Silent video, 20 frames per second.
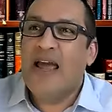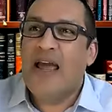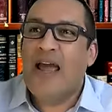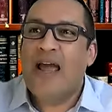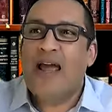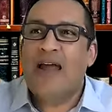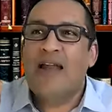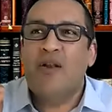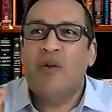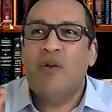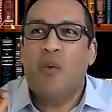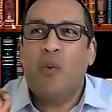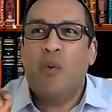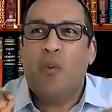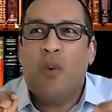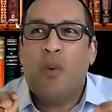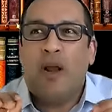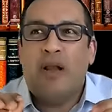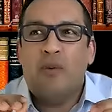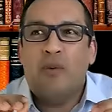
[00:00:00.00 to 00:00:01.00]
And
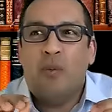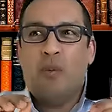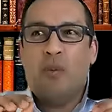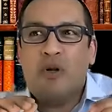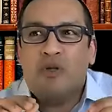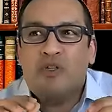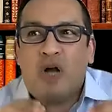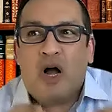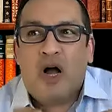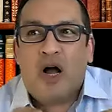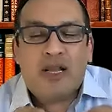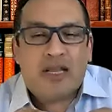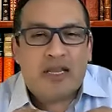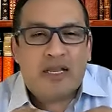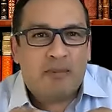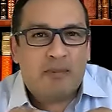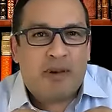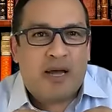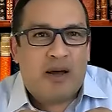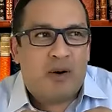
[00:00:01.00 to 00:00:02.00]
when we're talking
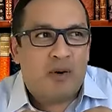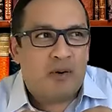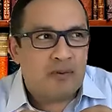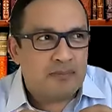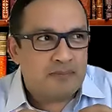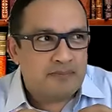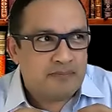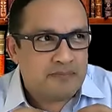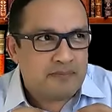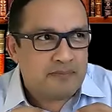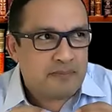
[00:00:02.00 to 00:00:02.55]
about